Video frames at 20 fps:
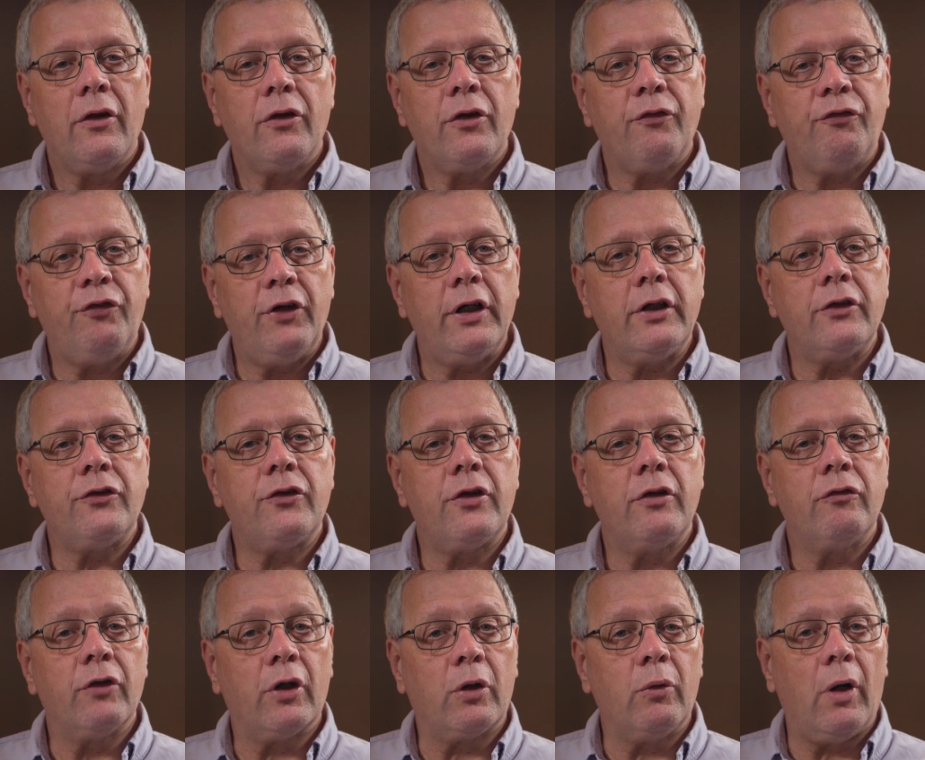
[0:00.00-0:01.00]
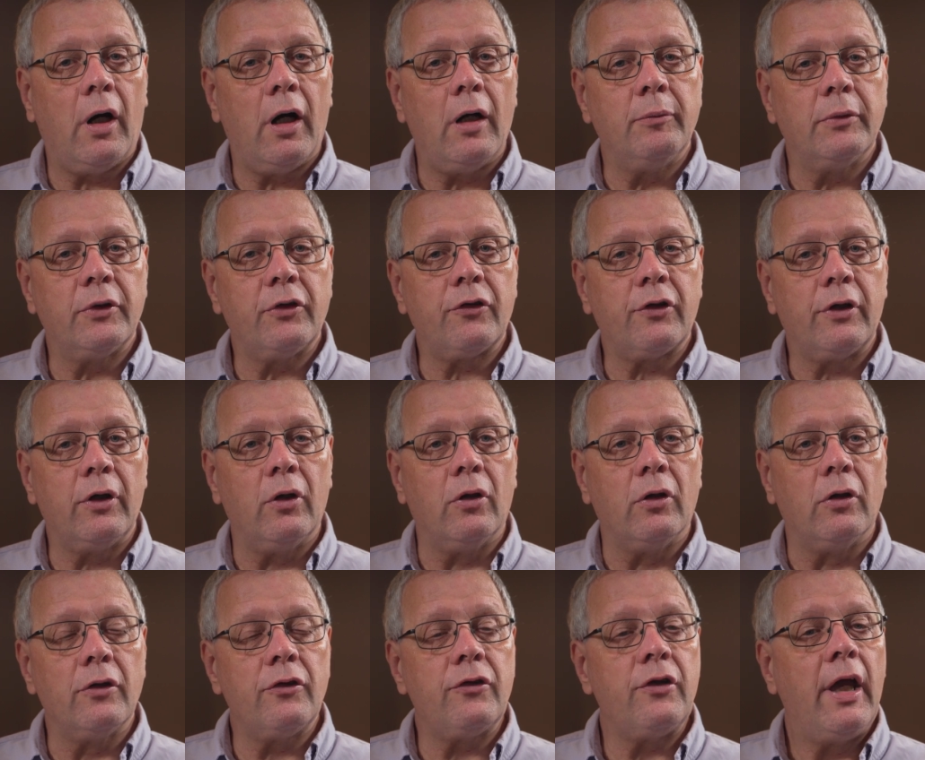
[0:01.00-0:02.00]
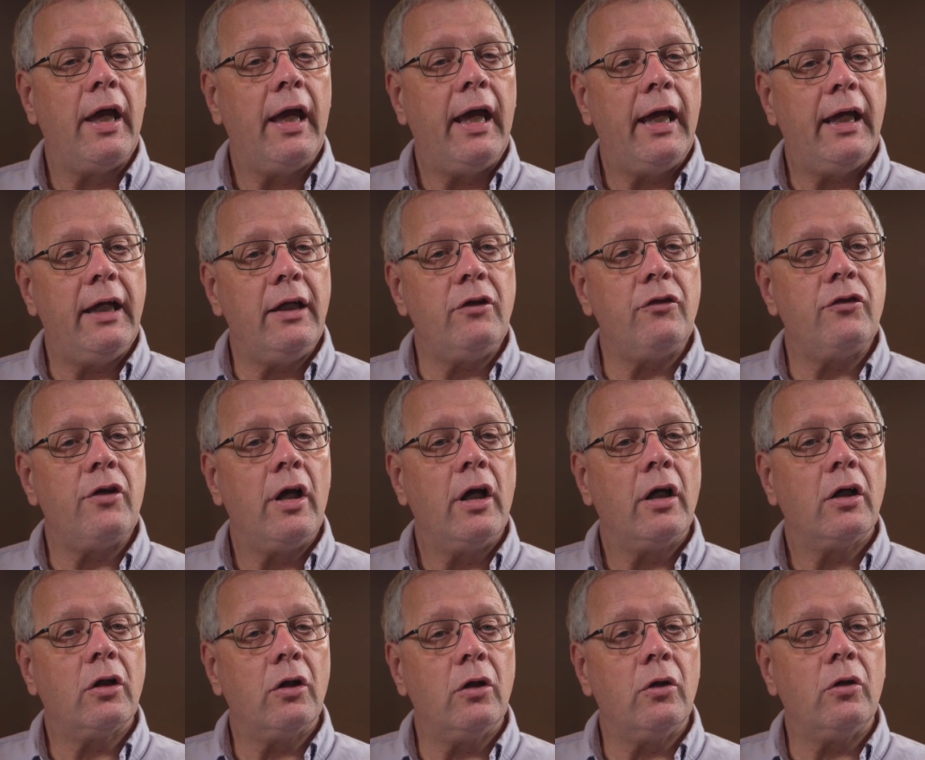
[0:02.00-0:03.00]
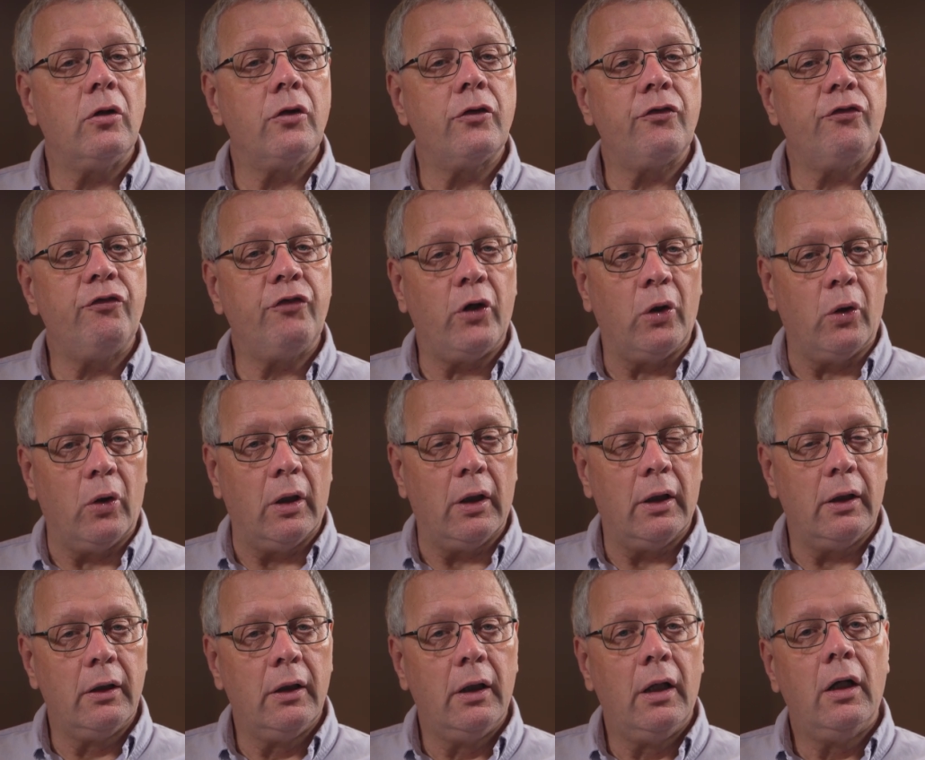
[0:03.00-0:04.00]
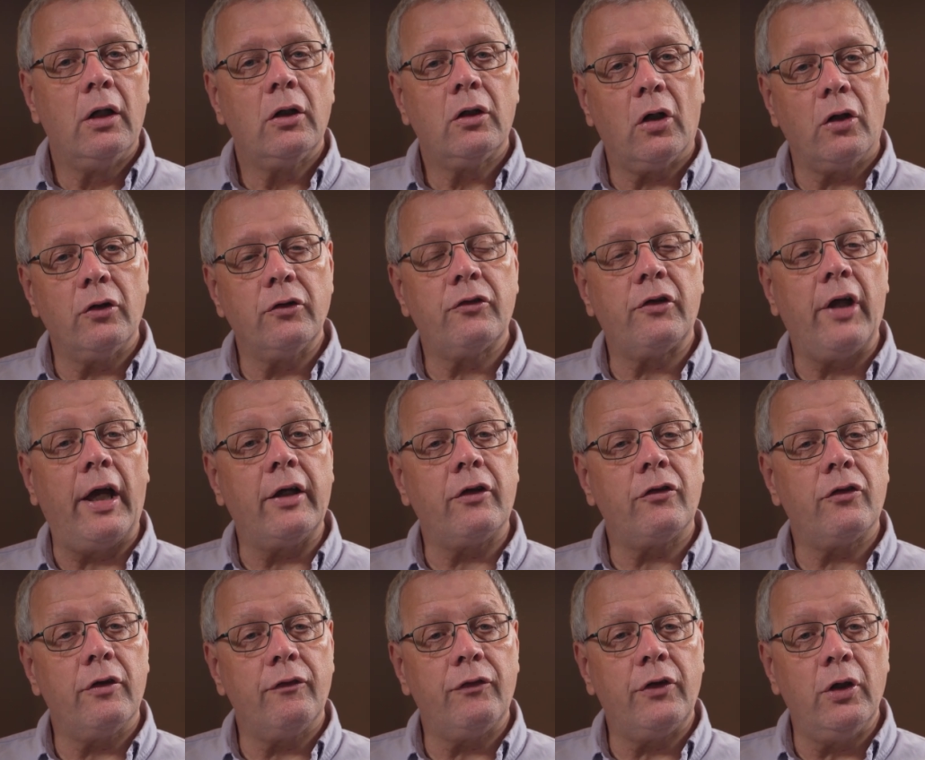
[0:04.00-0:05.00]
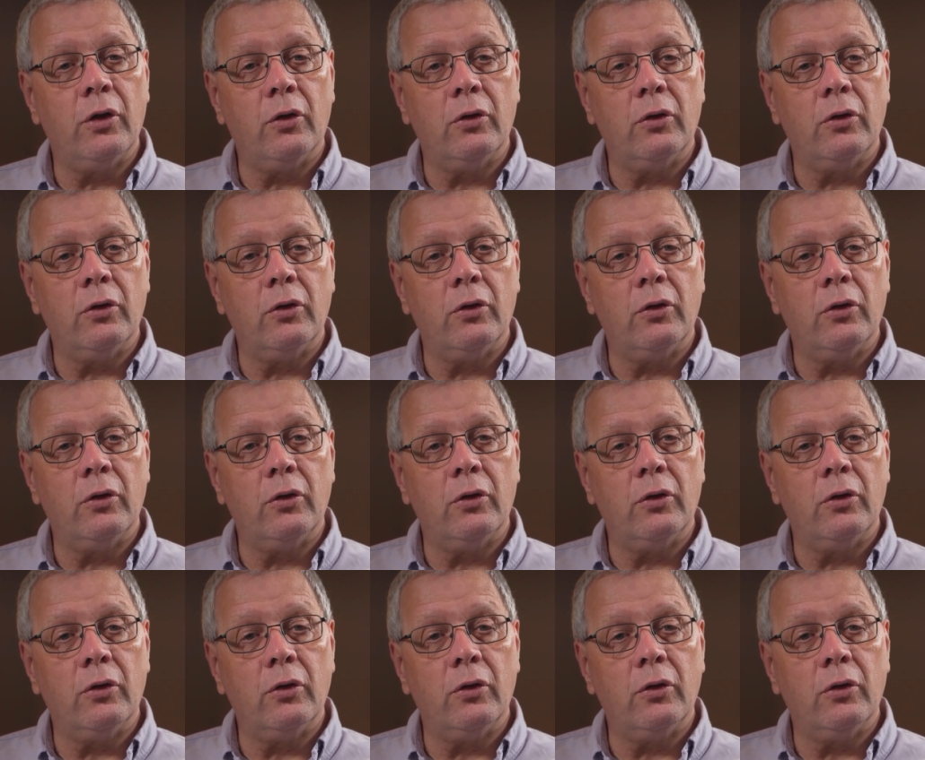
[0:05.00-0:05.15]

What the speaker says: The first requirements clause is Clause 4, Context of the